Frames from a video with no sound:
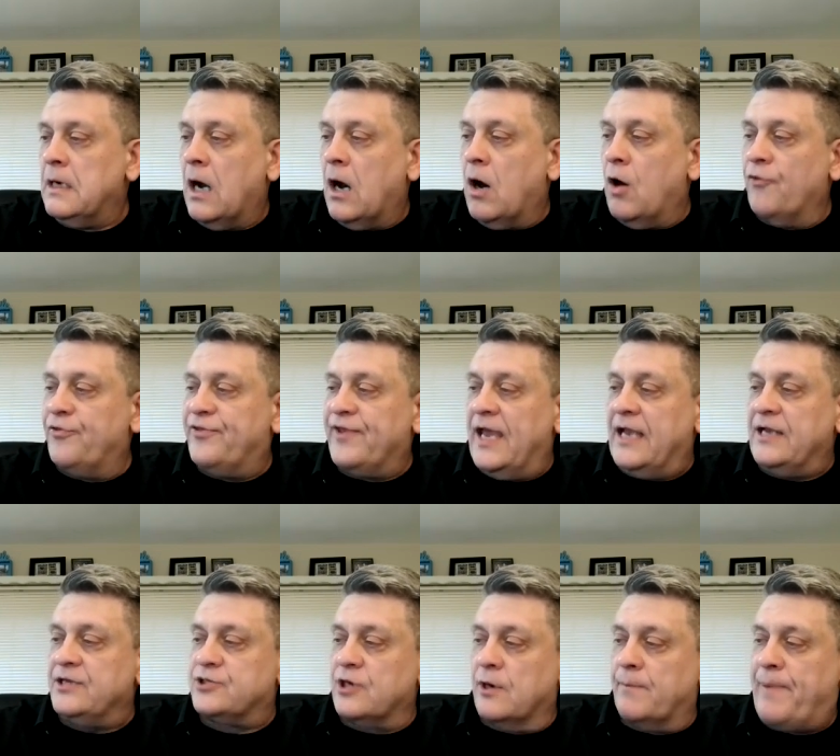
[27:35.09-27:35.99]
Old
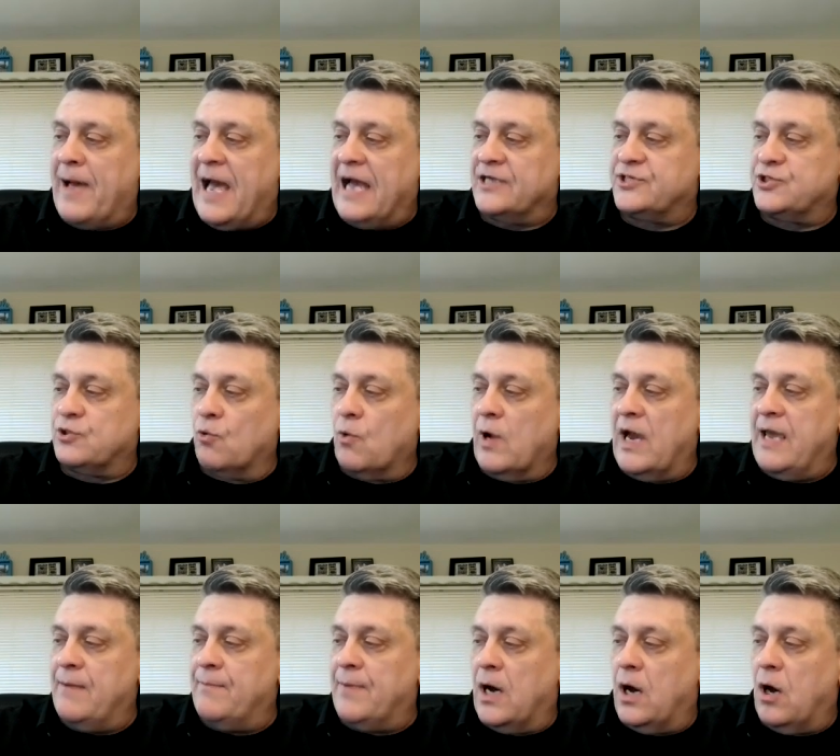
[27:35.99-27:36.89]
things are passed
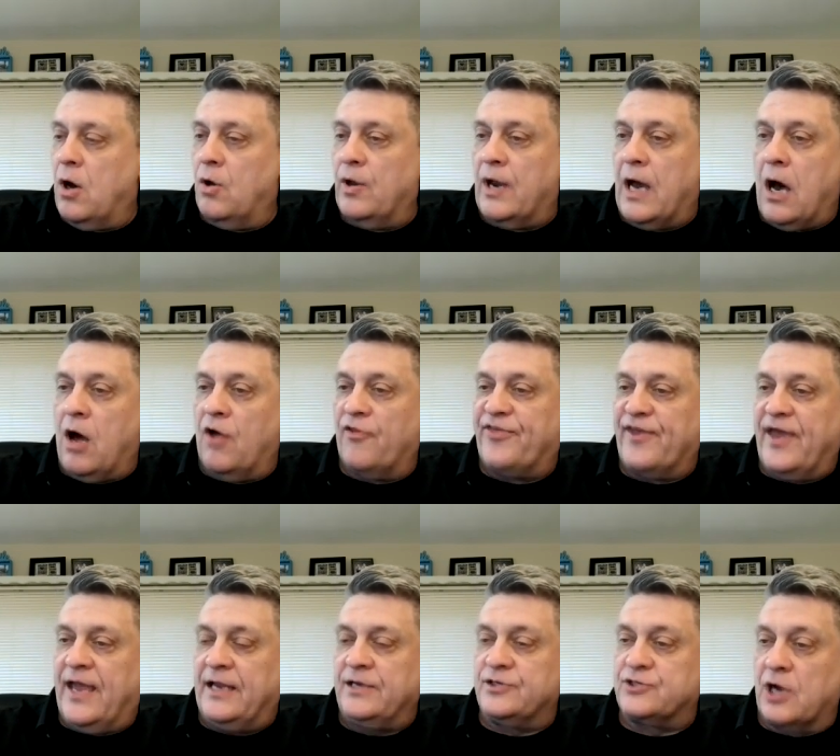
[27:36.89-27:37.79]
away. Behold, all
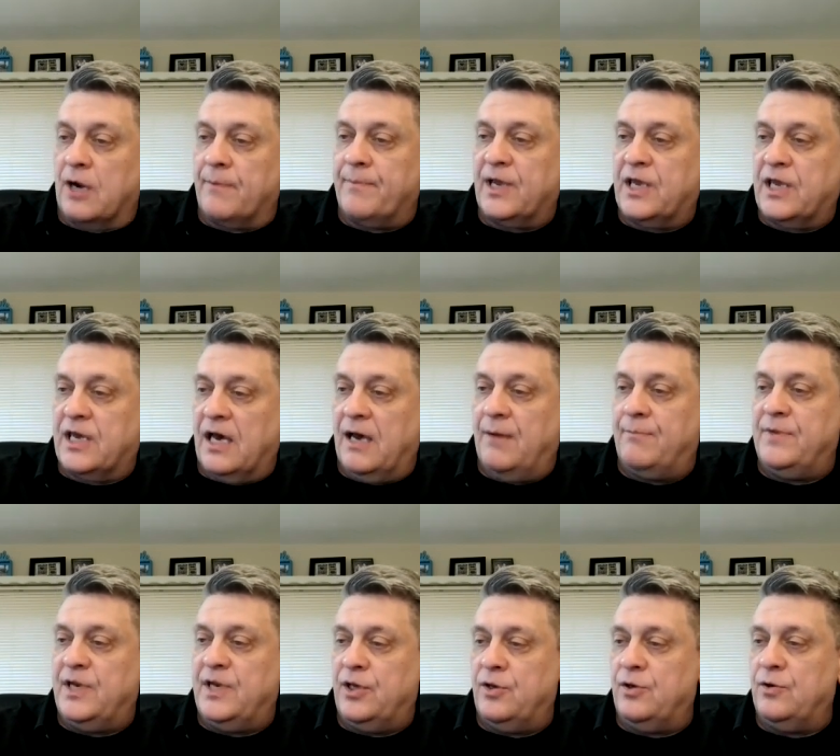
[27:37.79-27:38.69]
things are
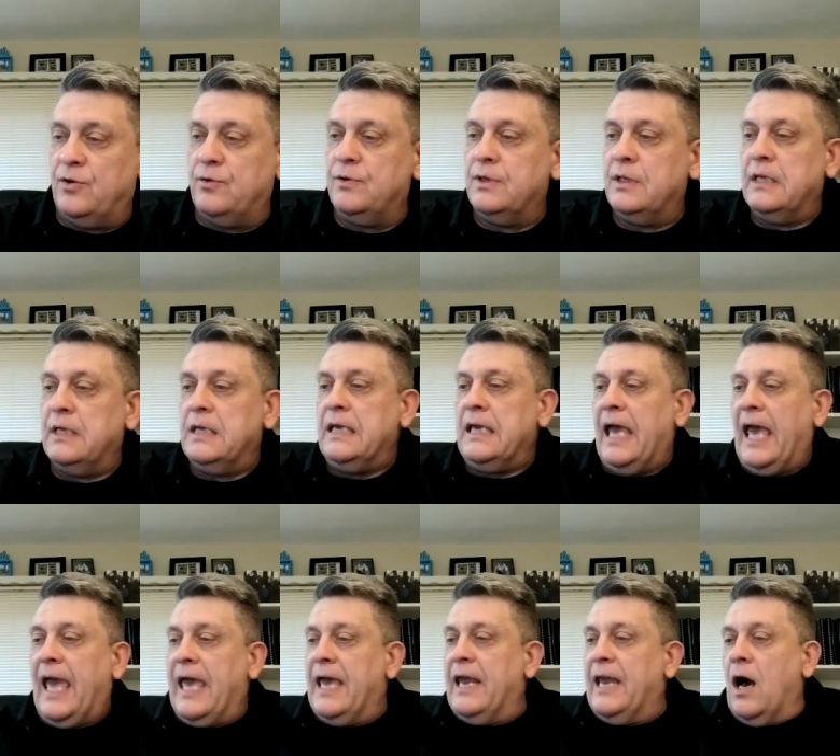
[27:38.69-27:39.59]
become new,
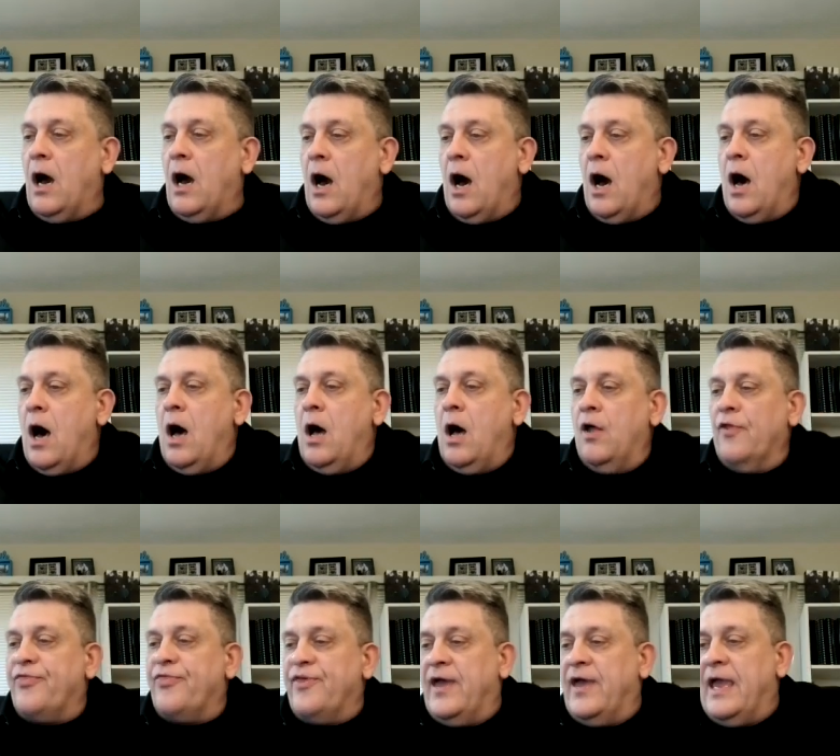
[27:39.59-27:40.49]
and
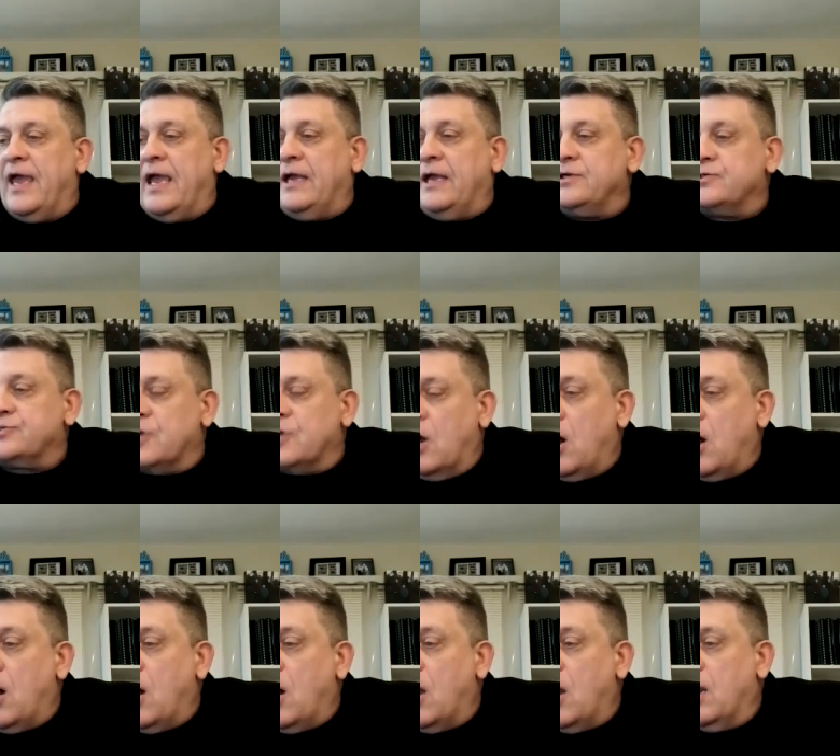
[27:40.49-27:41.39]
all things
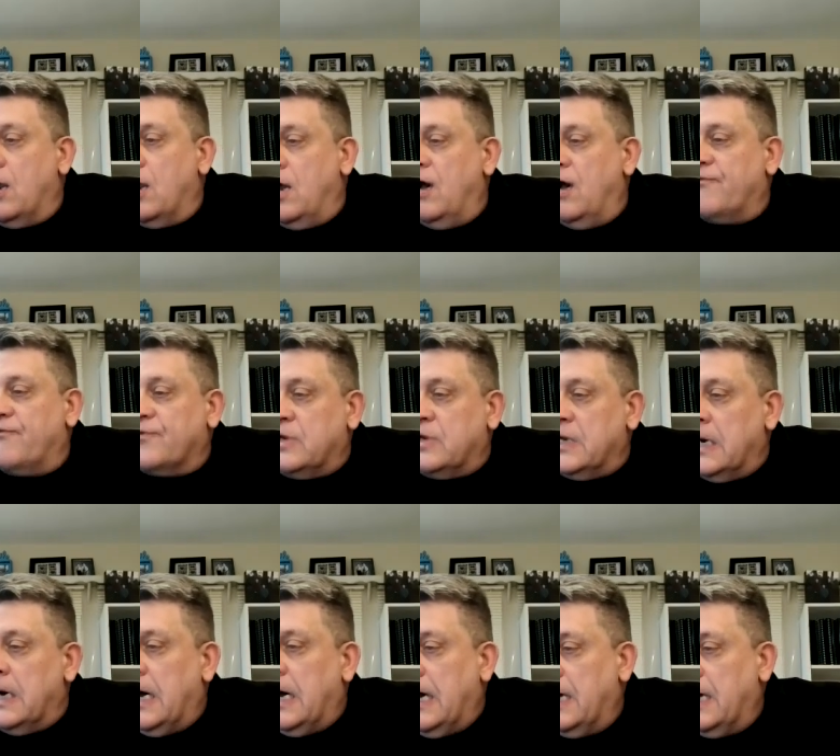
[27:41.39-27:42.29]
are of
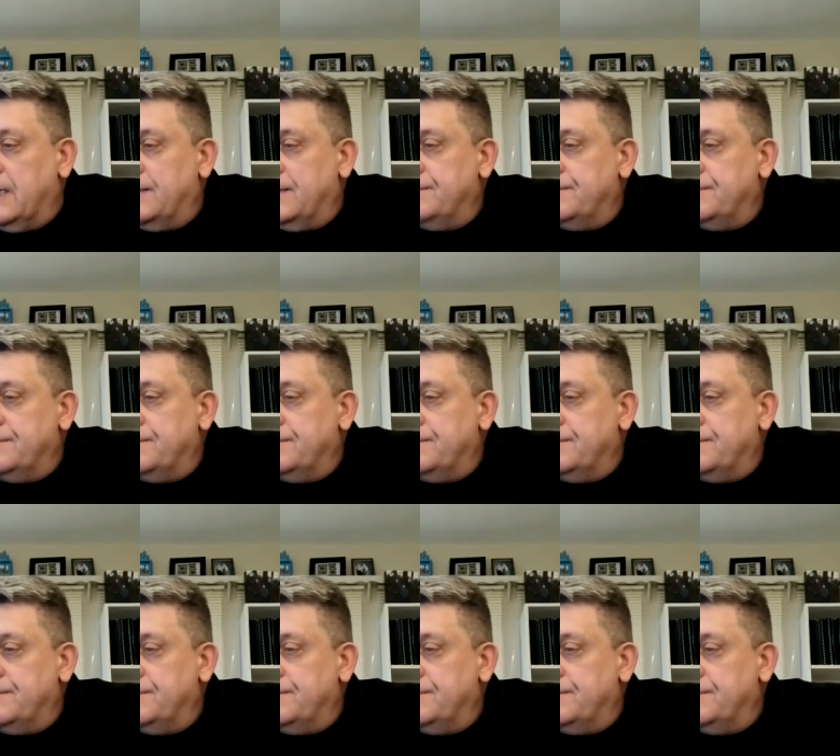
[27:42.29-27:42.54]
God.